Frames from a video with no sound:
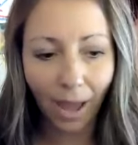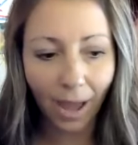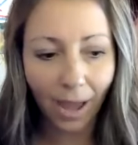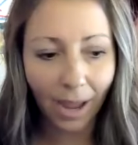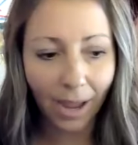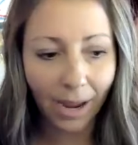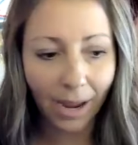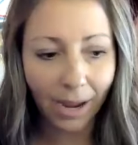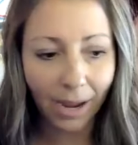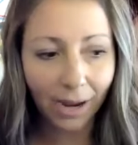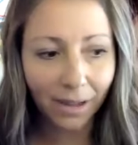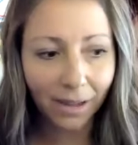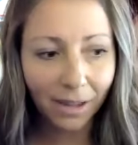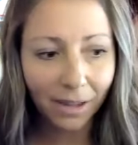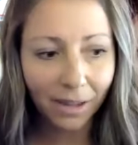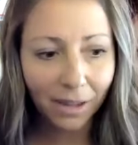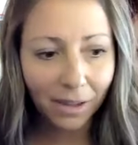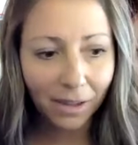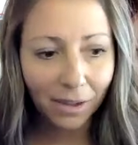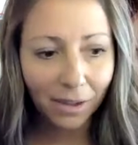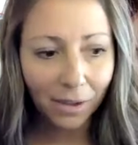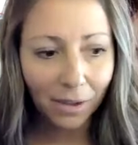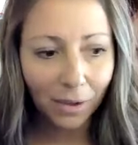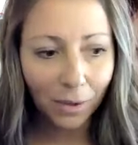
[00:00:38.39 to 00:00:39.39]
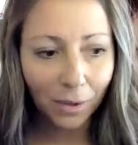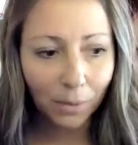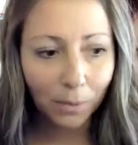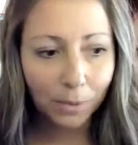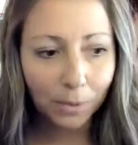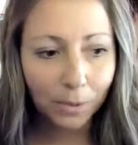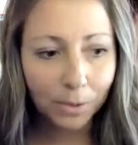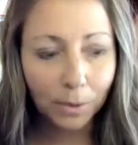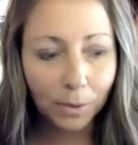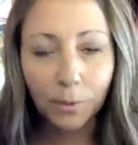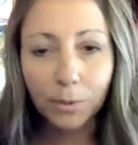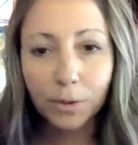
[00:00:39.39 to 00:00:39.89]
I
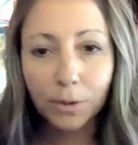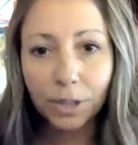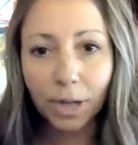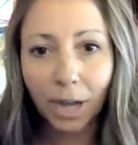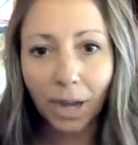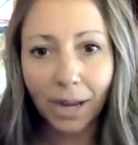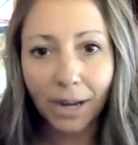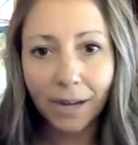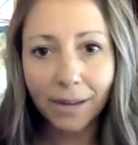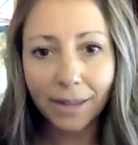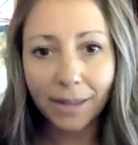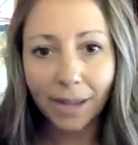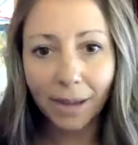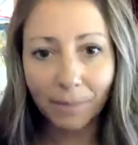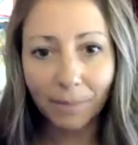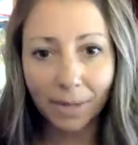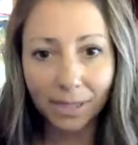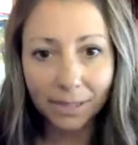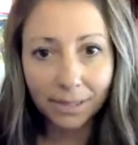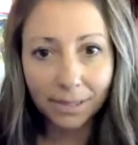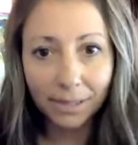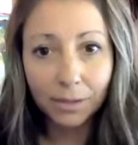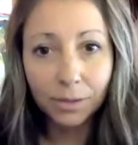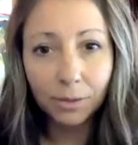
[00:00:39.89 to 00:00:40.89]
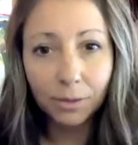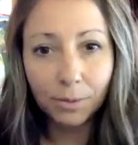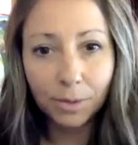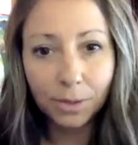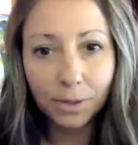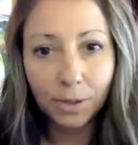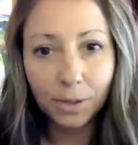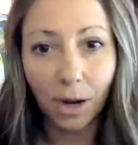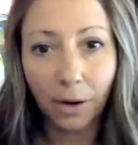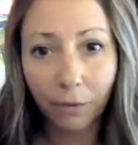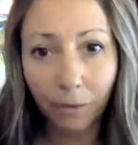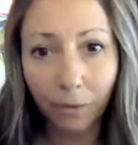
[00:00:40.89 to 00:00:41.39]
was so shy that my sister
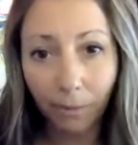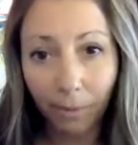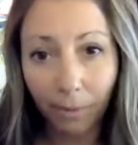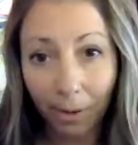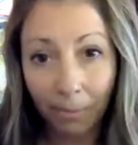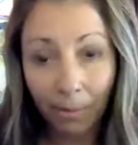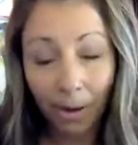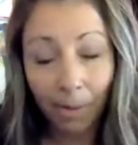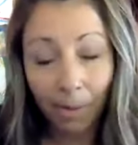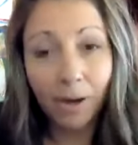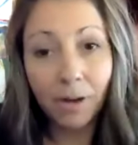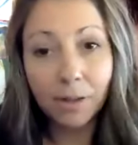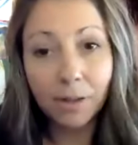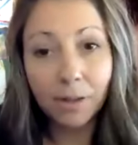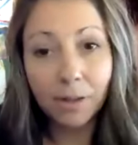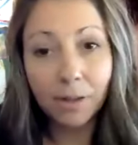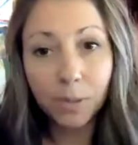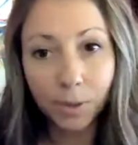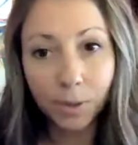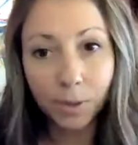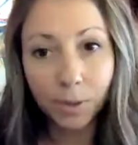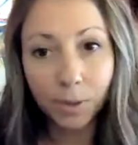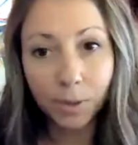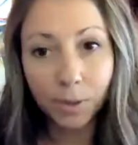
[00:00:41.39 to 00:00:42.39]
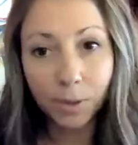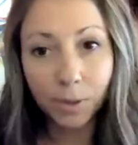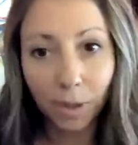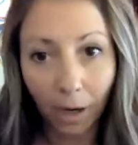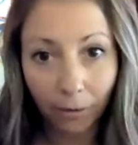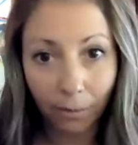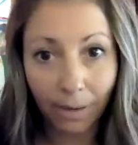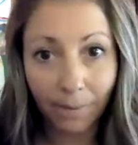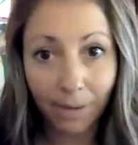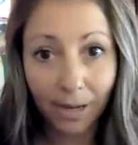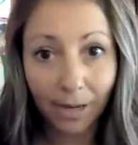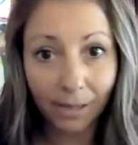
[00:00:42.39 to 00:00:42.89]
would talk for me or my parents would talk for
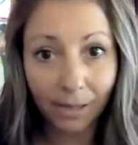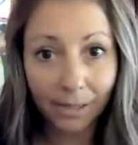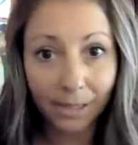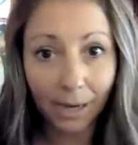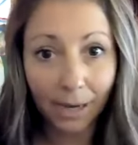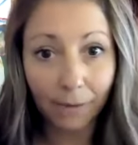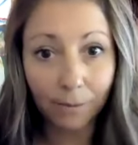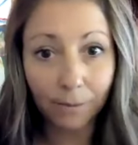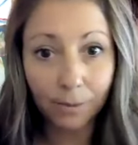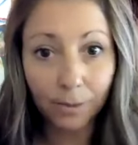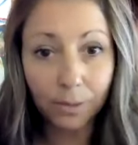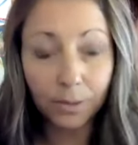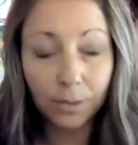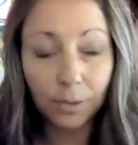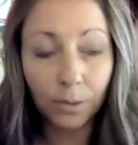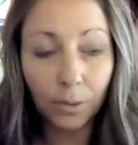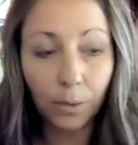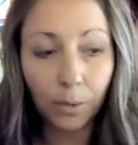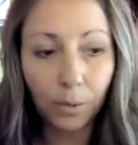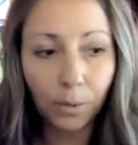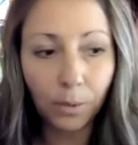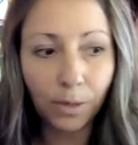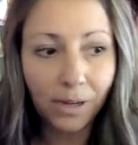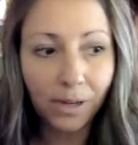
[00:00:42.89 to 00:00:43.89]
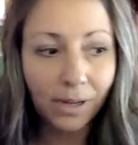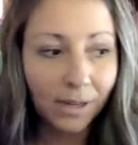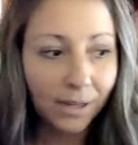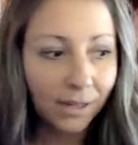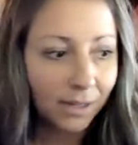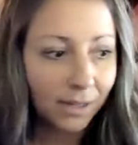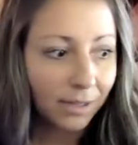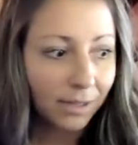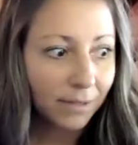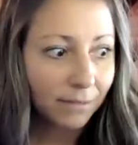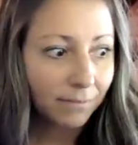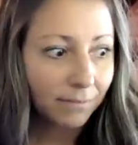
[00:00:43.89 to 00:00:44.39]
me because I was so
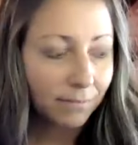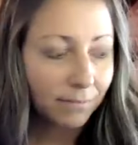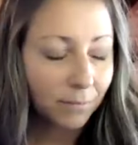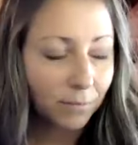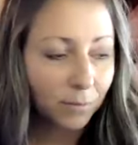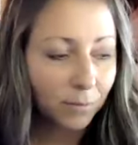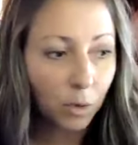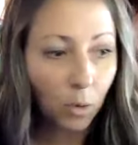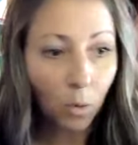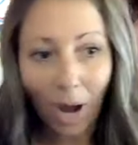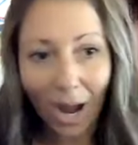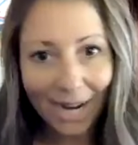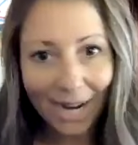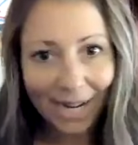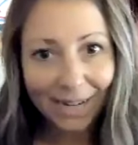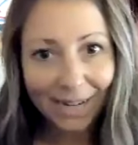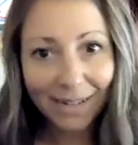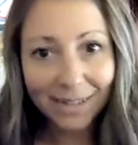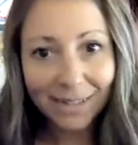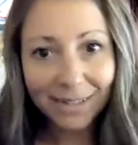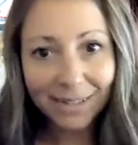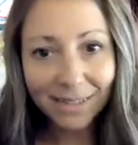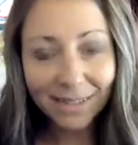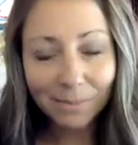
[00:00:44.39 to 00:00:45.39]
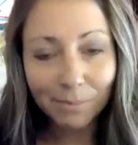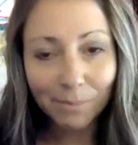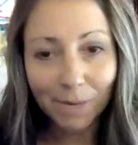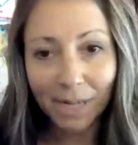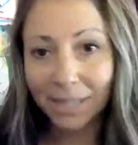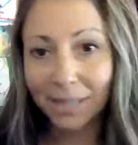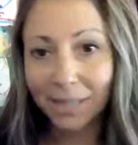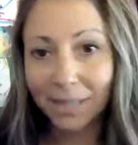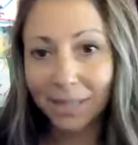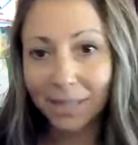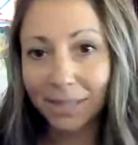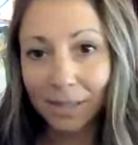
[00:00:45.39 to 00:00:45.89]
quiet. My
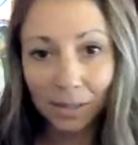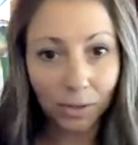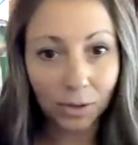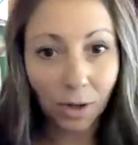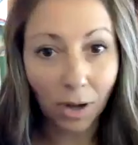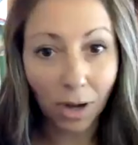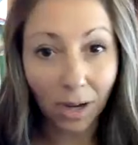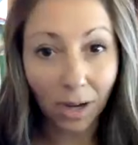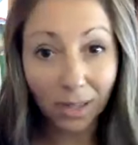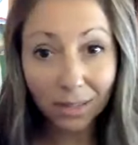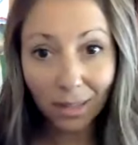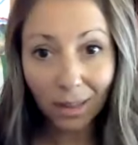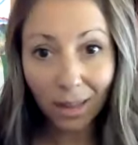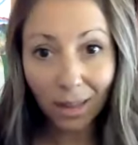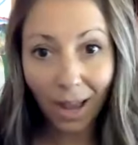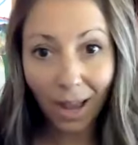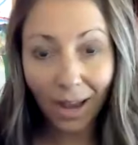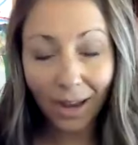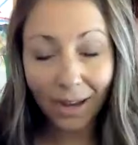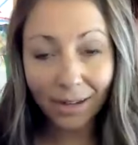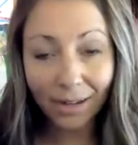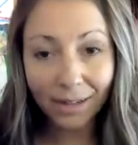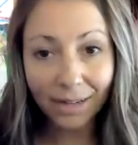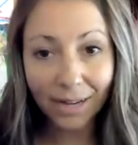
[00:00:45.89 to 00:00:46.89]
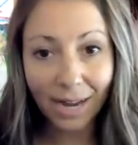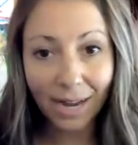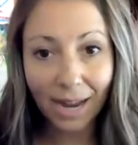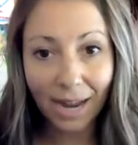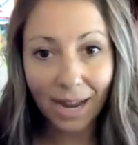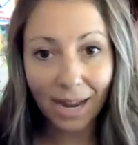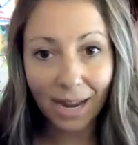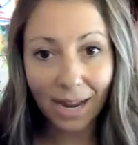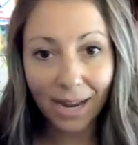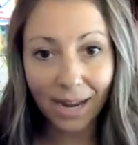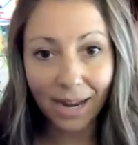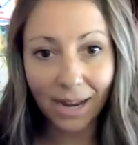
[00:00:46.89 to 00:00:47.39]
sister talked a lot
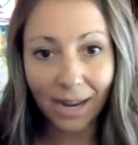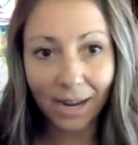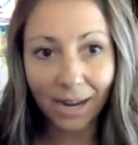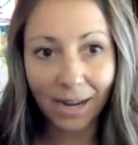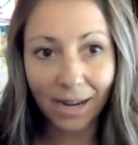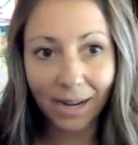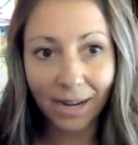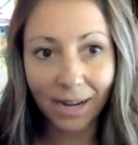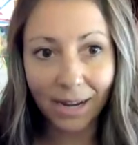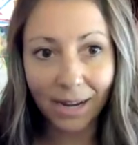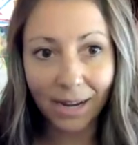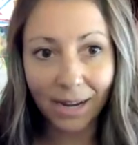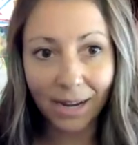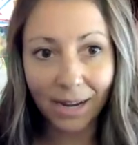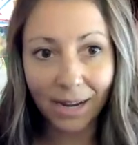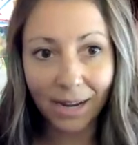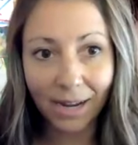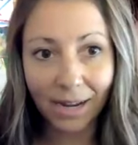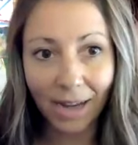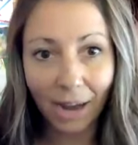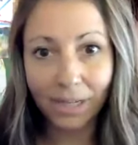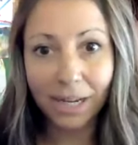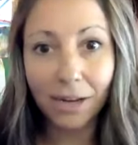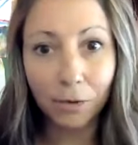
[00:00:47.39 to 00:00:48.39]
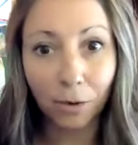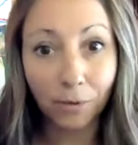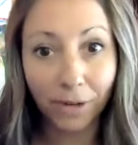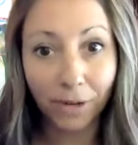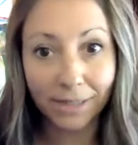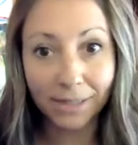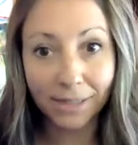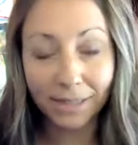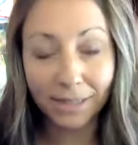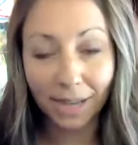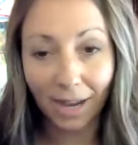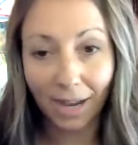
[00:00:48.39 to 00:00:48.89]
and I would get
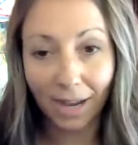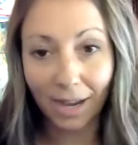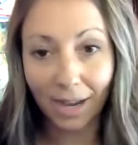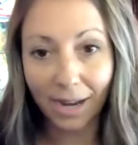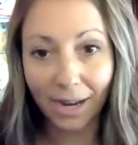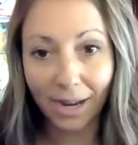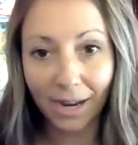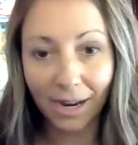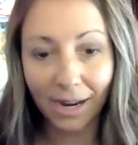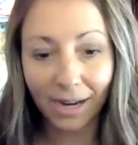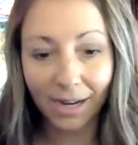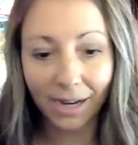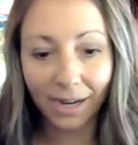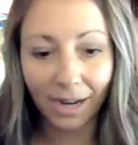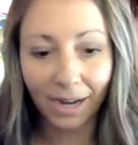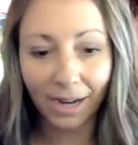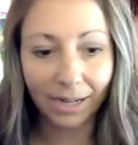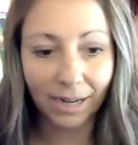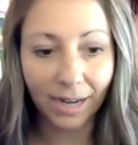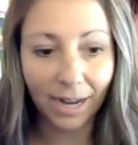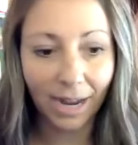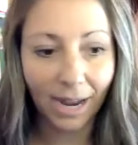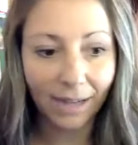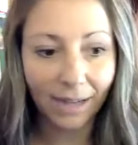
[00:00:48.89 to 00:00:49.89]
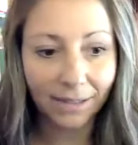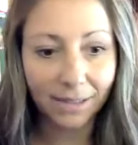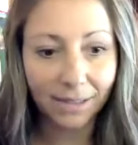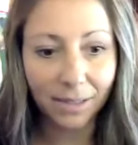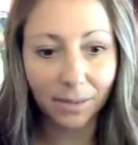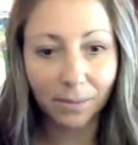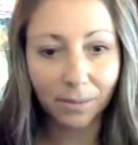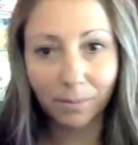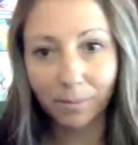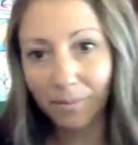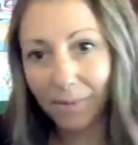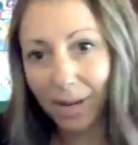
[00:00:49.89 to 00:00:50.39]
nervous. I kind of
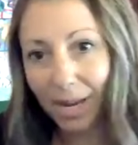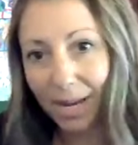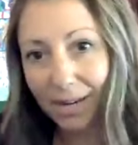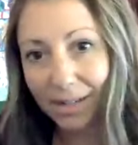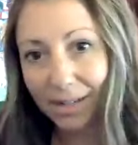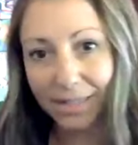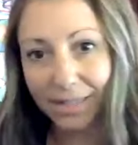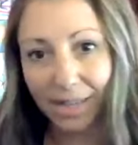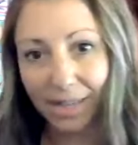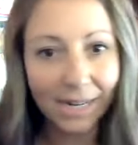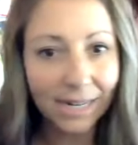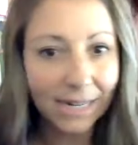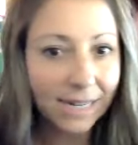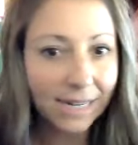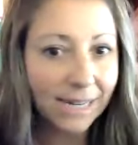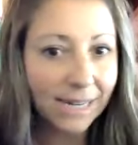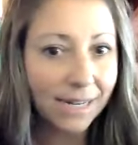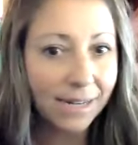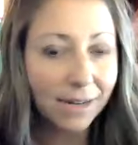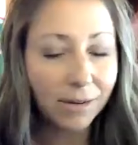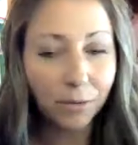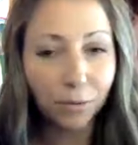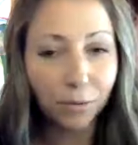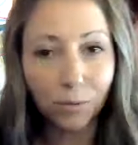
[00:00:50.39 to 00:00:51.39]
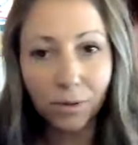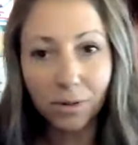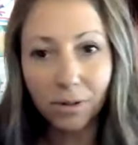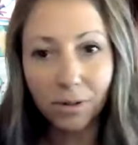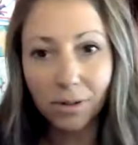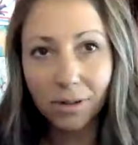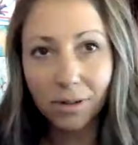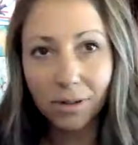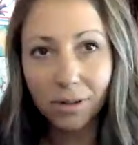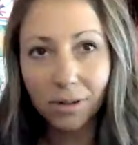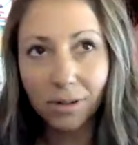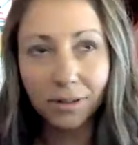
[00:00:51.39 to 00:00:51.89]
had some anxiety
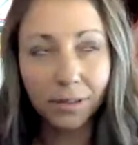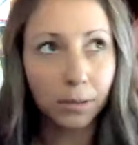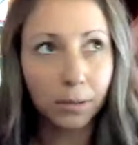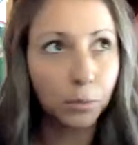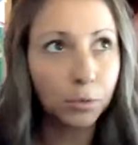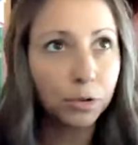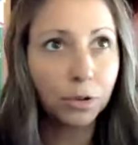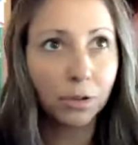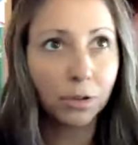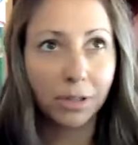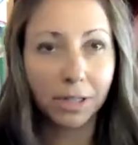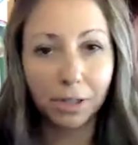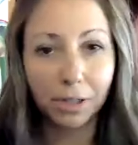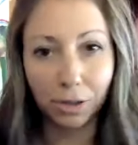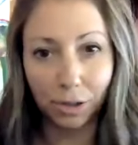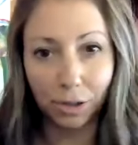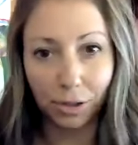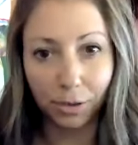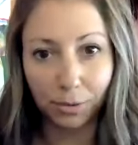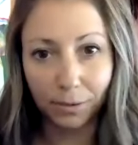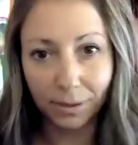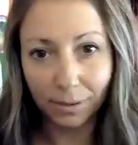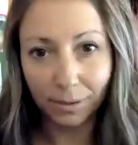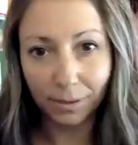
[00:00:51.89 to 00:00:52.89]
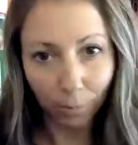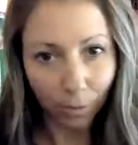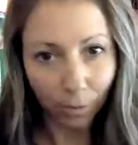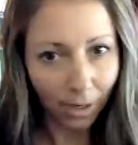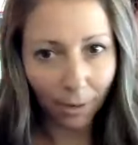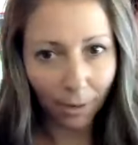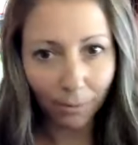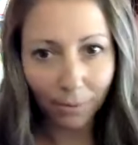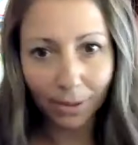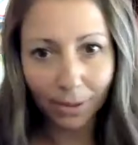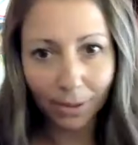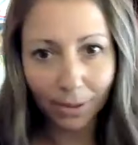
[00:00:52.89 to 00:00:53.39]
or social issues. We're
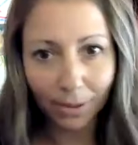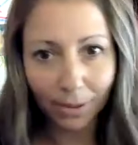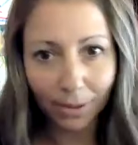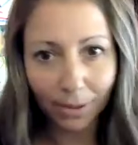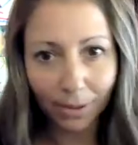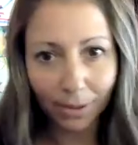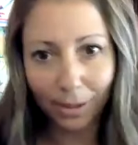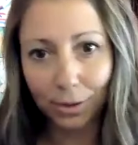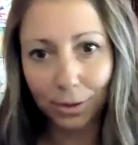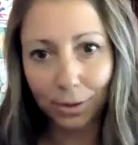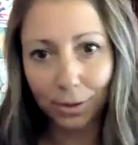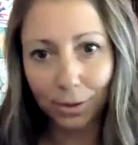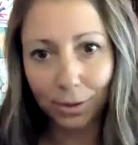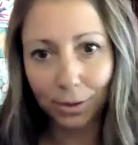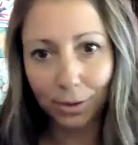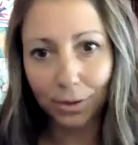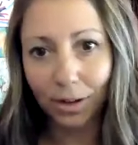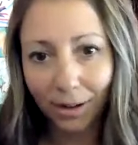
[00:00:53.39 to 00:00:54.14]
not really sure.